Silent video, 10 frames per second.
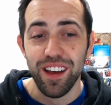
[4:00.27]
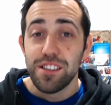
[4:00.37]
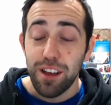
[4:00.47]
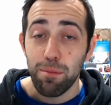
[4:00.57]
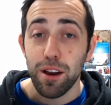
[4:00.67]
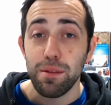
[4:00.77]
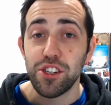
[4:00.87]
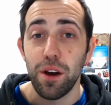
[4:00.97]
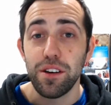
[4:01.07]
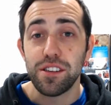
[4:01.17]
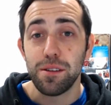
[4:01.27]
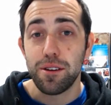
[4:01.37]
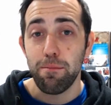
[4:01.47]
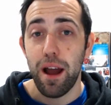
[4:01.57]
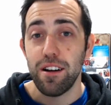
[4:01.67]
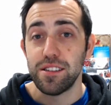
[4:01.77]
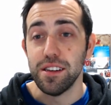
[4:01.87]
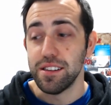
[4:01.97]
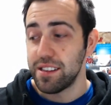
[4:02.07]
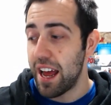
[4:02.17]
So I'm going to be showing you some
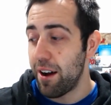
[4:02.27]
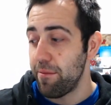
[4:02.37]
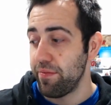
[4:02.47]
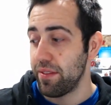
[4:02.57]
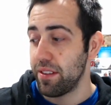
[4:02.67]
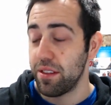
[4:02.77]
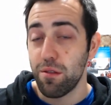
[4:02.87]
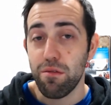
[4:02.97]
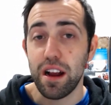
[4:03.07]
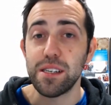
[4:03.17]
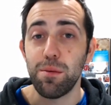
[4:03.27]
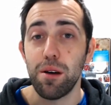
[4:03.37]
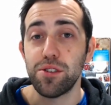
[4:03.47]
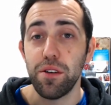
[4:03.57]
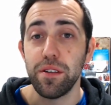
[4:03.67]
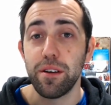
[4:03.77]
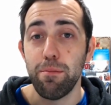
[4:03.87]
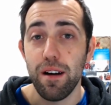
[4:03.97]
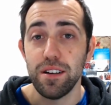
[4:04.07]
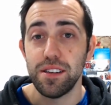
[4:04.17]
comparisons. Now, the reason why I'm showing you
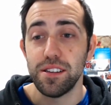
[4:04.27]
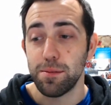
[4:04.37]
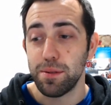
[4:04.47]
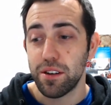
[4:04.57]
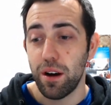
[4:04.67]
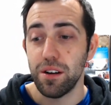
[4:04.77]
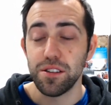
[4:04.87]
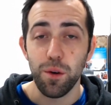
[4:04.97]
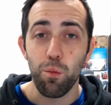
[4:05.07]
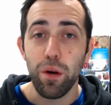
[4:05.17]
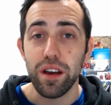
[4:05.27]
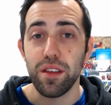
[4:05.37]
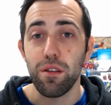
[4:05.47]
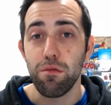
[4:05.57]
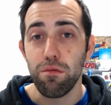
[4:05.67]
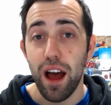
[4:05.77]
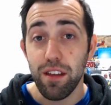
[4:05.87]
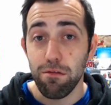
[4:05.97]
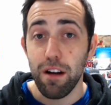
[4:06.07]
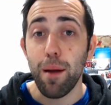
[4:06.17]
comparisons is because with
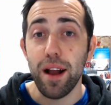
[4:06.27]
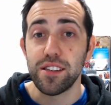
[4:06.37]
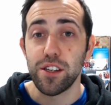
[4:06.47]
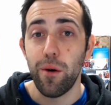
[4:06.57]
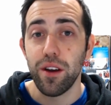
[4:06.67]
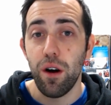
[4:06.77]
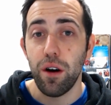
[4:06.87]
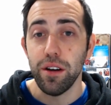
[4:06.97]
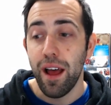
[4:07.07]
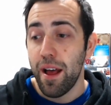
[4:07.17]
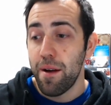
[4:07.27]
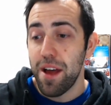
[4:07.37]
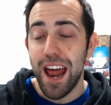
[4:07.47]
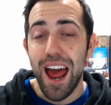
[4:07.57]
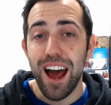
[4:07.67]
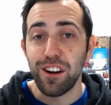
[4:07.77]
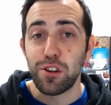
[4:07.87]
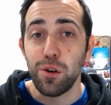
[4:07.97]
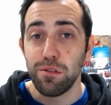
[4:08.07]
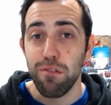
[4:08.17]
other remakes going on and how
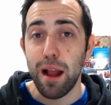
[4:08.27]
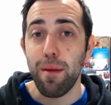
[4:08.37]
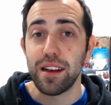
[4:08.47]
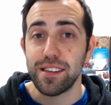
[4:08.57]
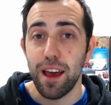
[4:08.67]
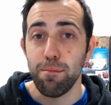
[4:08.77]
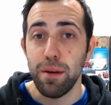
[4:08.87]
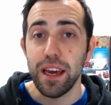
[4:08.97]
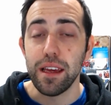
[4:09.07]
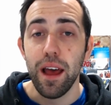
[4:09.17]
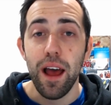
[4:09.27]
good remakes can be,